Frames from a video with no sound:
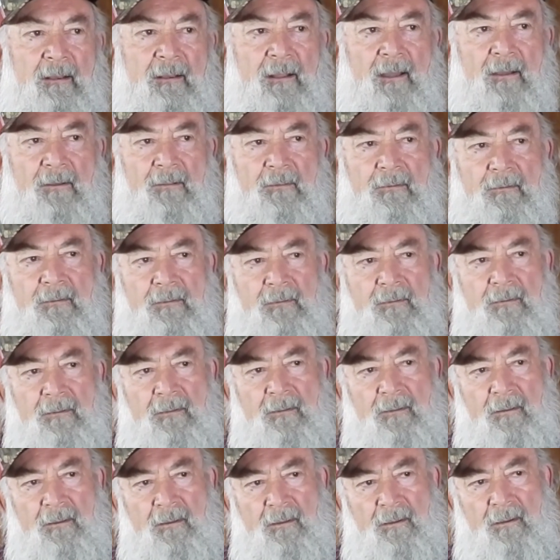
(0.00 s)
Now,
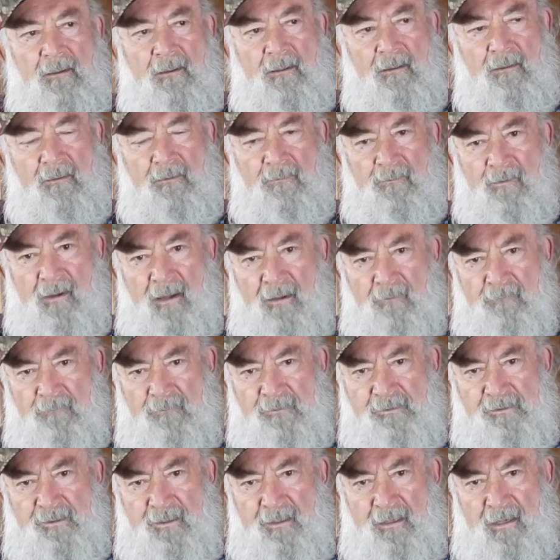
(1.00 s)
the
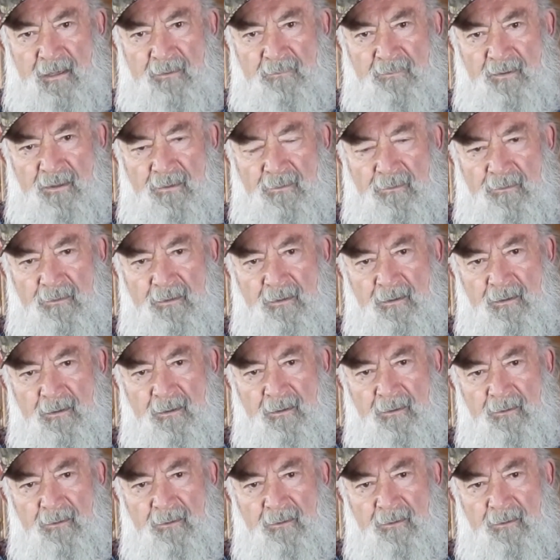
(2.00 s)
rifles that I build,